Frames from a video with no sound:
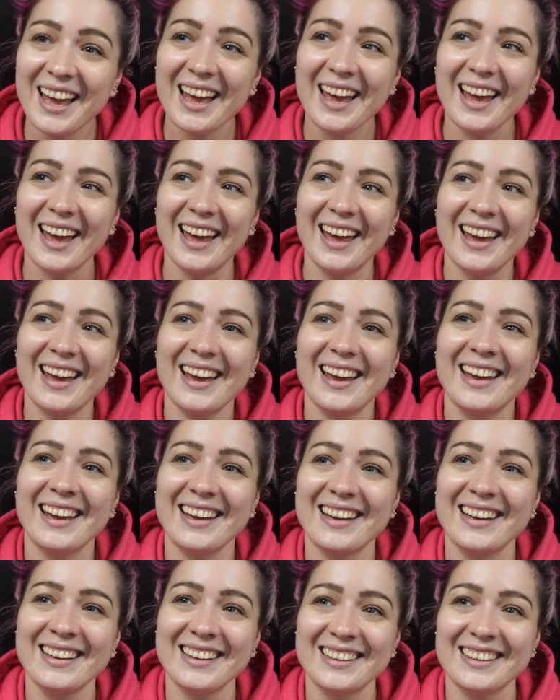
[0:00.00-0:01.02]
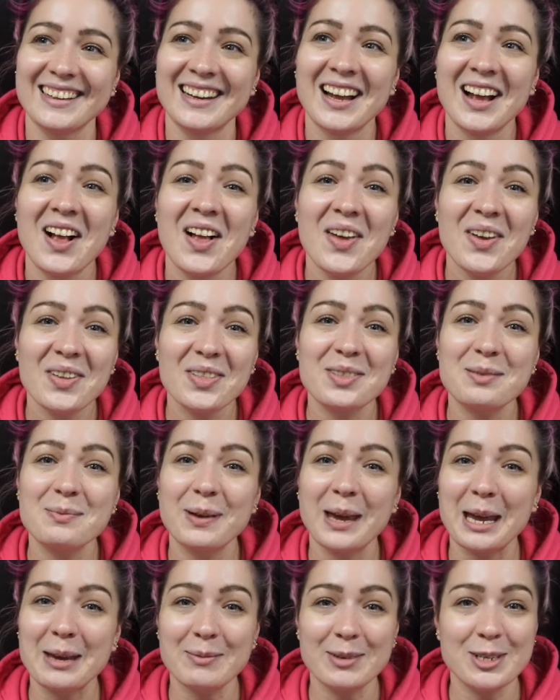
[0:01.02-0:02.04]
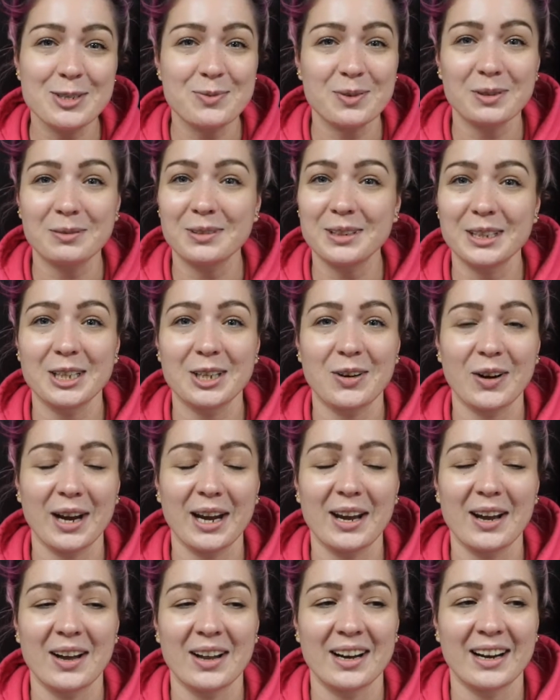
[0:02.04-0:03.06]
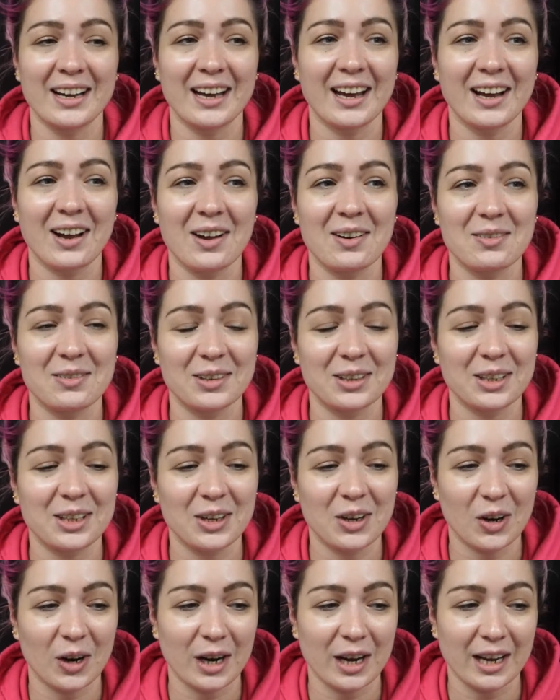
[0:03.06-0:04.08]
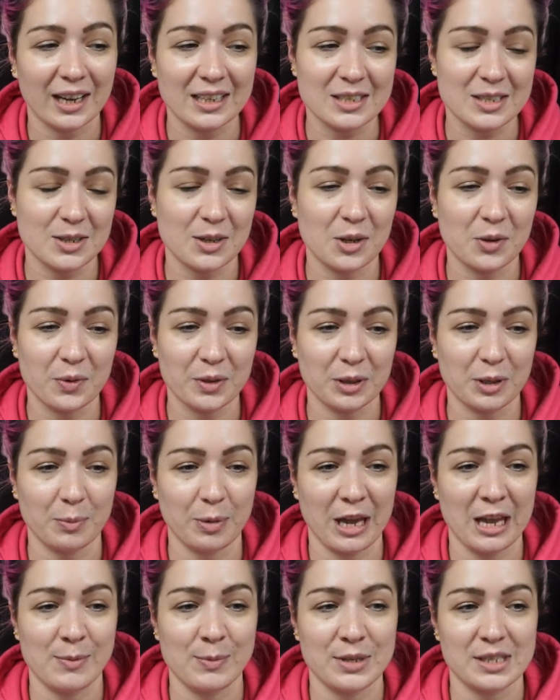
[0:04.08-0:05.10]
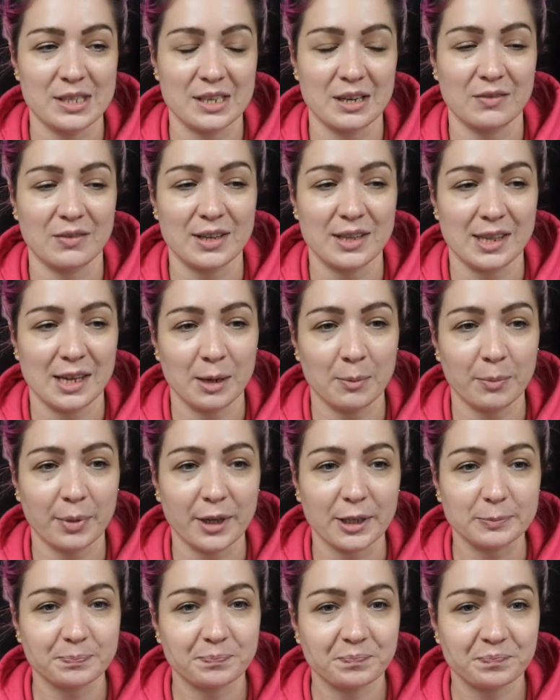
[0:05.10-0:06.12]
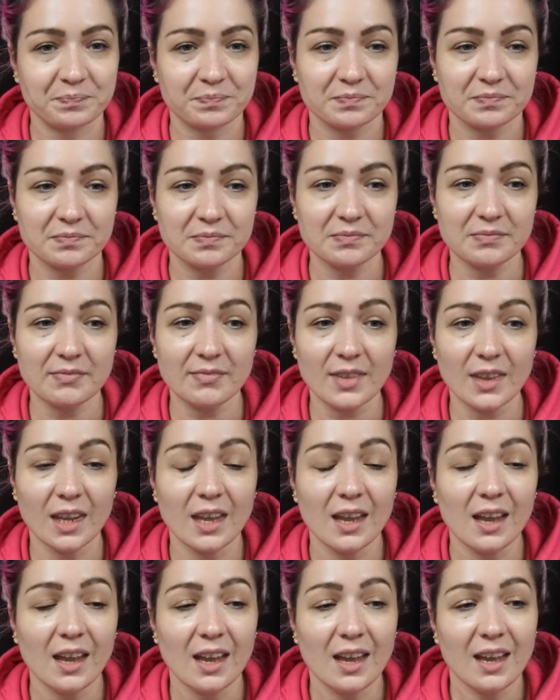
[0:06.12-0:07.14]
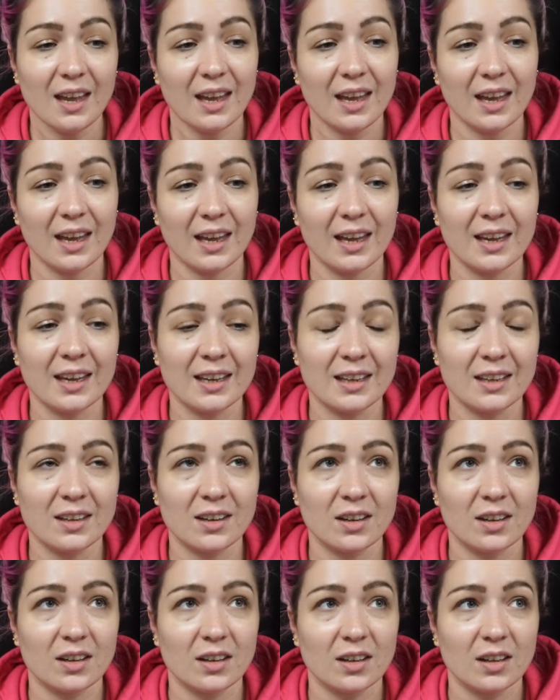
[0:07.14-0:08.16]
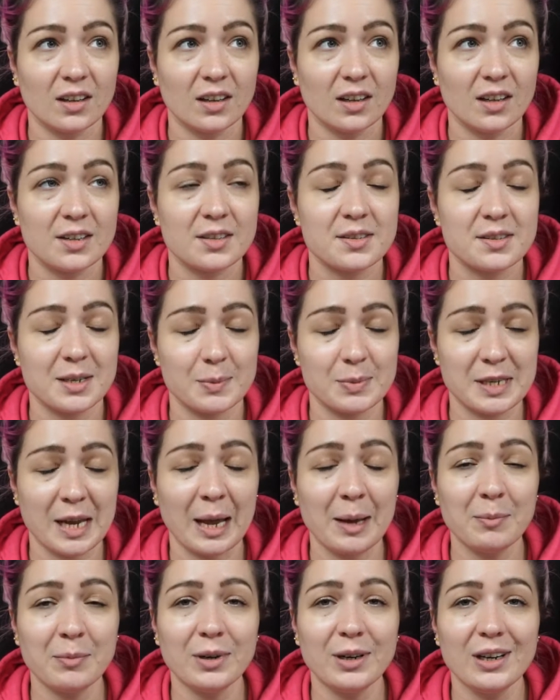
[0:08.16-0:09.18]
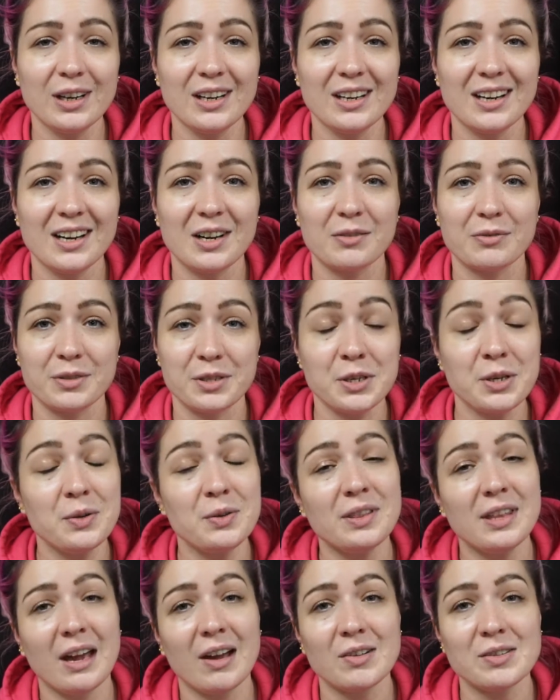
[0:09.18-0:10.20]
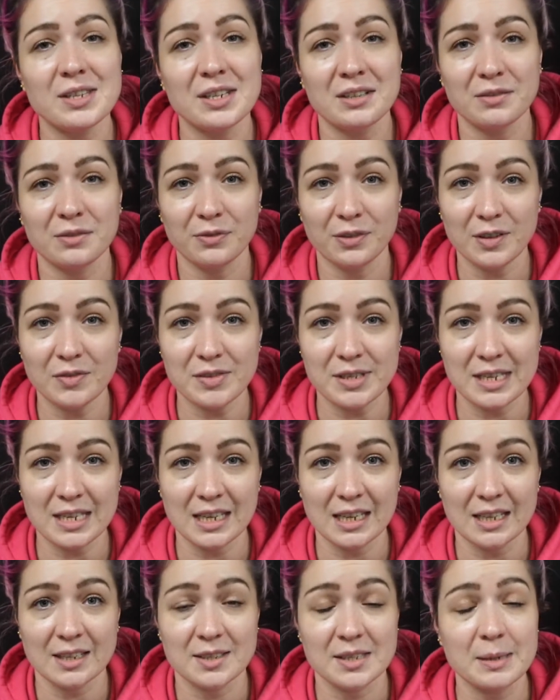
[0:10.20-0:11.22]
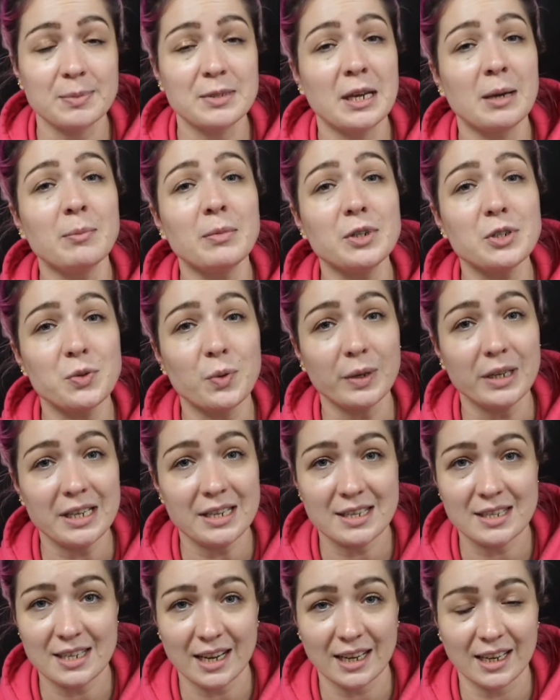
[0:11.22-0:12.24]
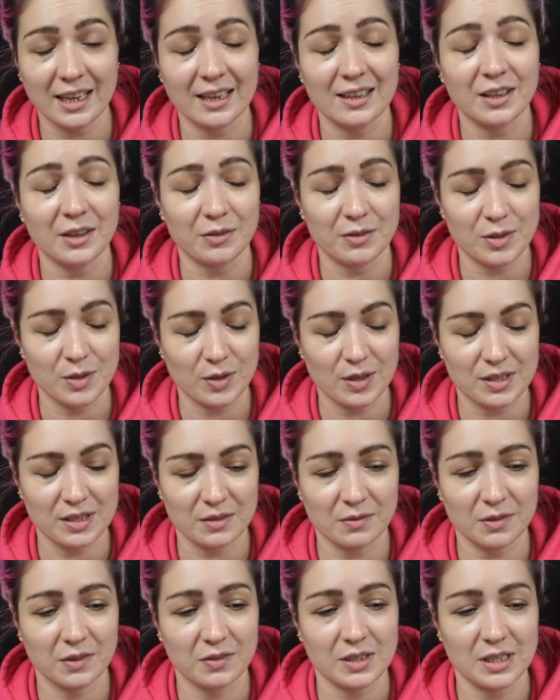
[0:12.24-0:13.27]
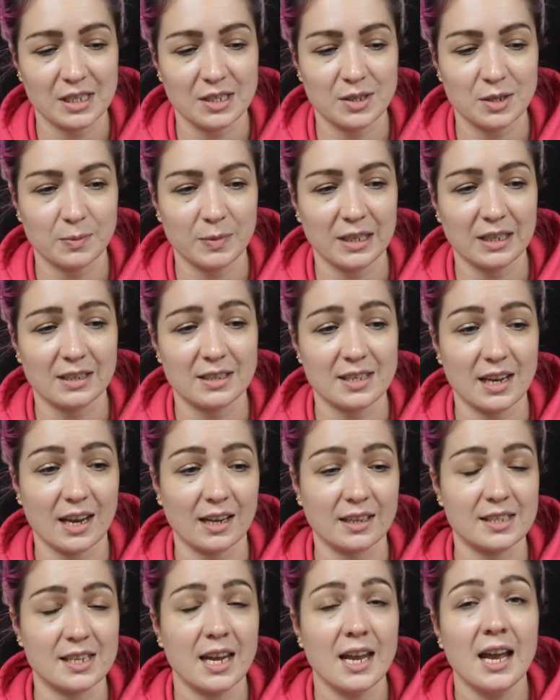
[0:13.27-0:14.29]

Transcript: And the payments were really great on it. I got a really great deal with the payments and everything, but in September of 2015, September 22nd of 2015 to be exact.